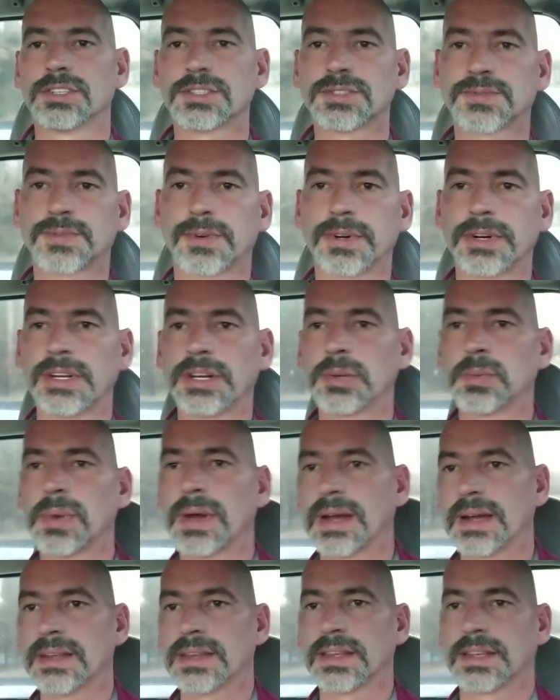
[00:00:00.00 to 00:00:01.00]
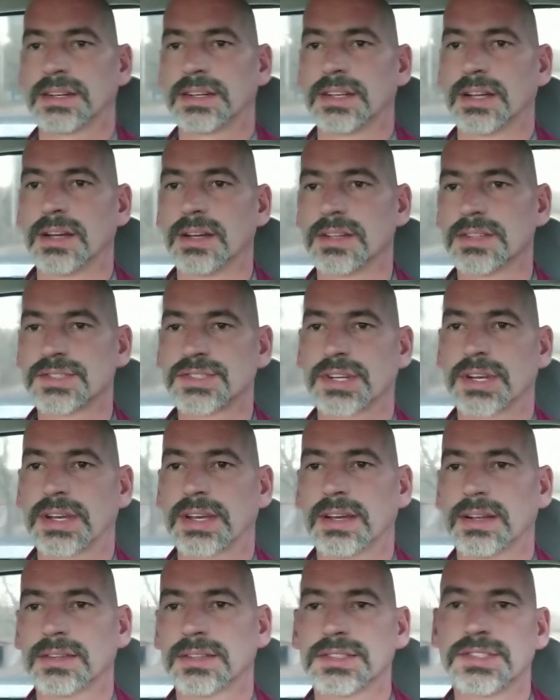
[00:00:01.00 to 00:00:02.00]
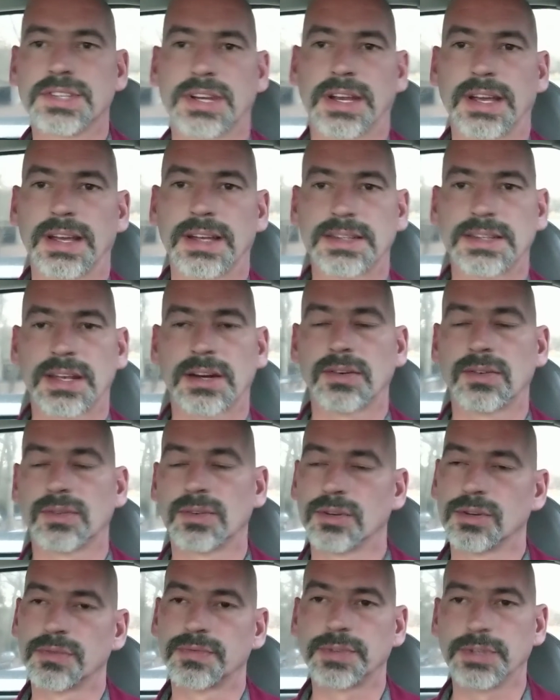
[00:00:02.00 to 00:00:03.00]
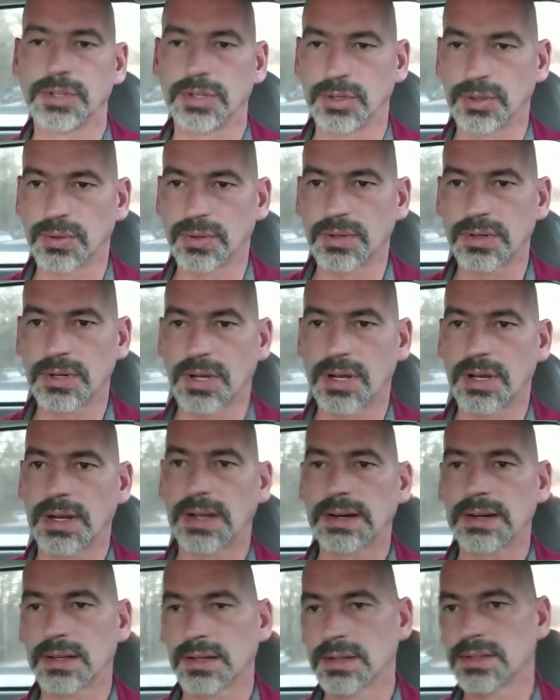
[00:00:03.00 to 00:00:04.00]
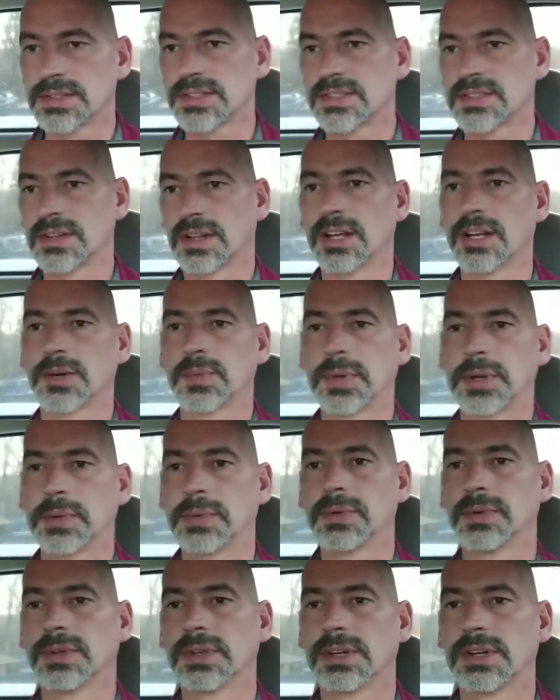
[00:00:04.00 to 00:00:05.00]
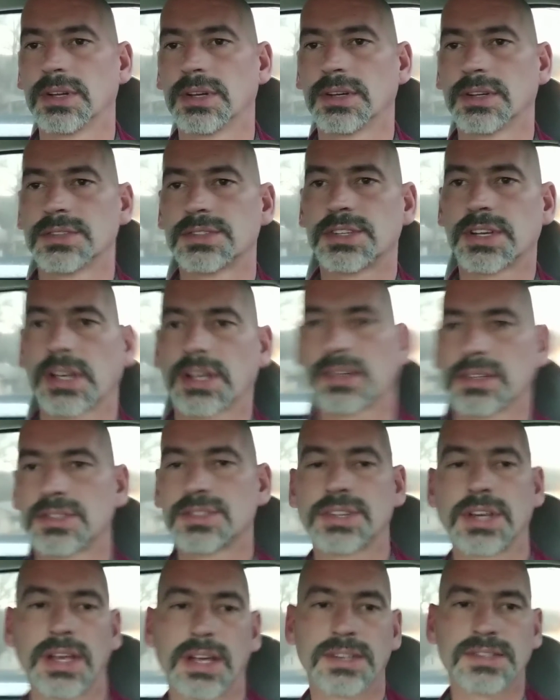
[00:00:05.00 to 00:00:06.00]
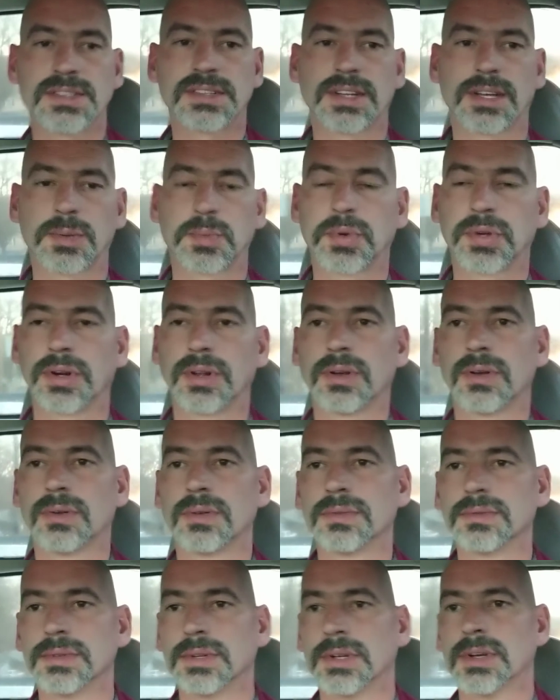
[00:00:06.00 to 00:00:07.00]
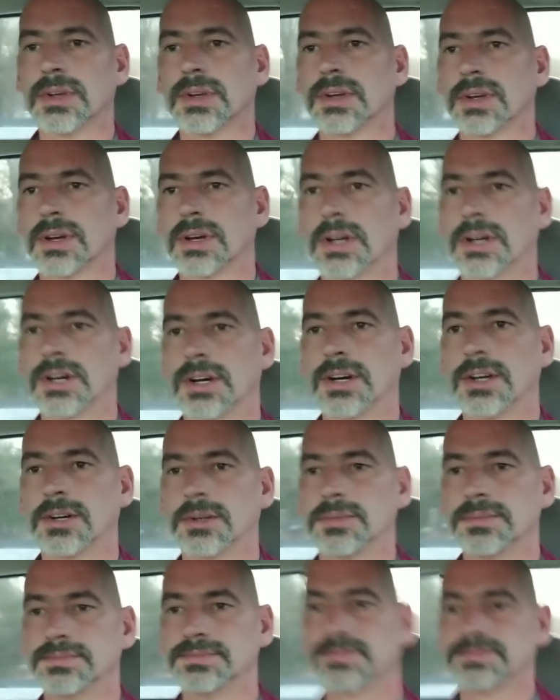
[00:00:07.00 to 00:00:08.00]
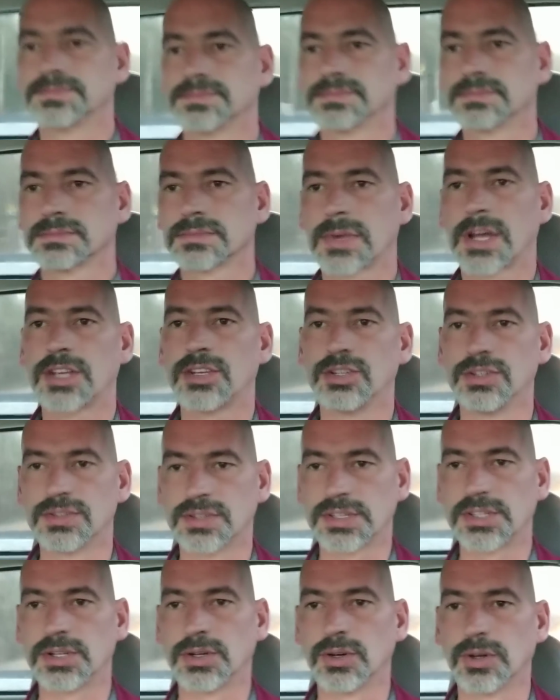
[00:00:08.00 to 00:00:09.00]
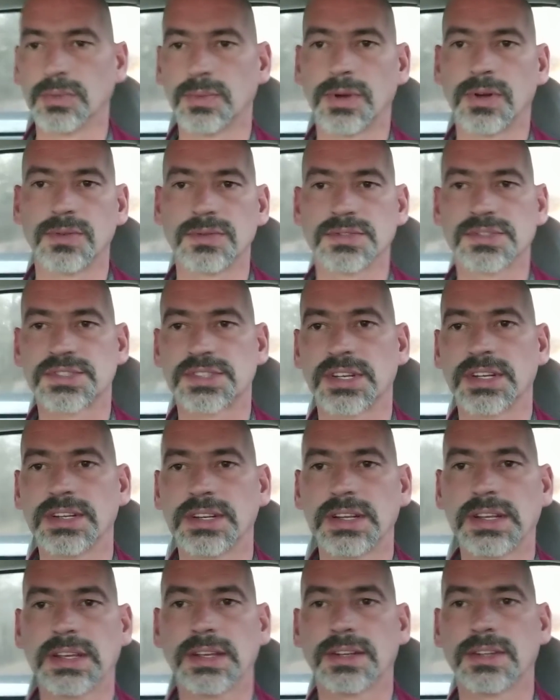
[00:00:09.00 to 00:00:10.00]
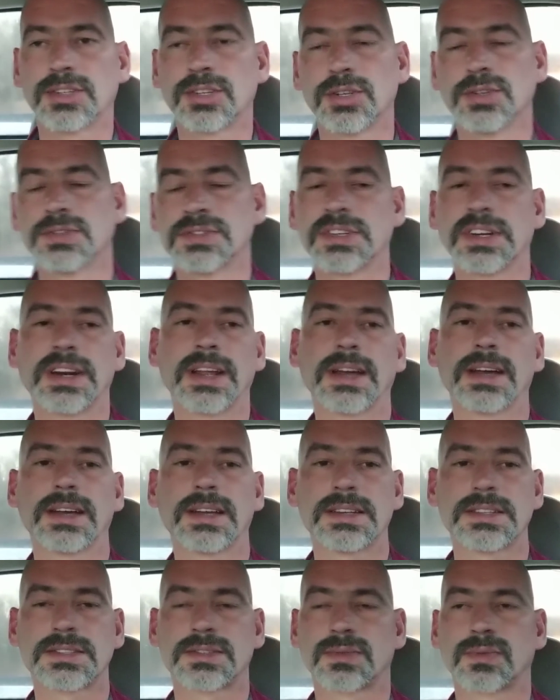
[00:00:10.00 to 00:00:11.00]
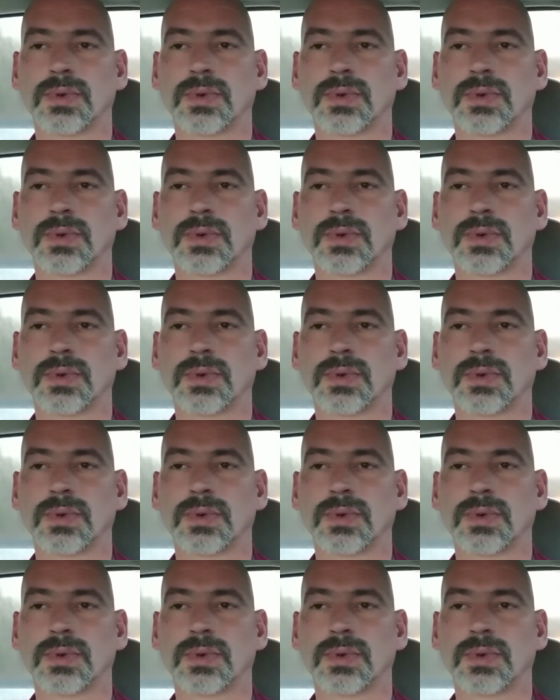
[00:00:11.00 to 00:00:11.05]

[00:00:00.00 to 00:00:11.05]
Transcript: Just for anybody that does check out the chats, I don't know if you do or not. Uh, there's a lot of people that uh, check out the chats that I put on. Um, I usually do them on Sunday and Tuesday nights.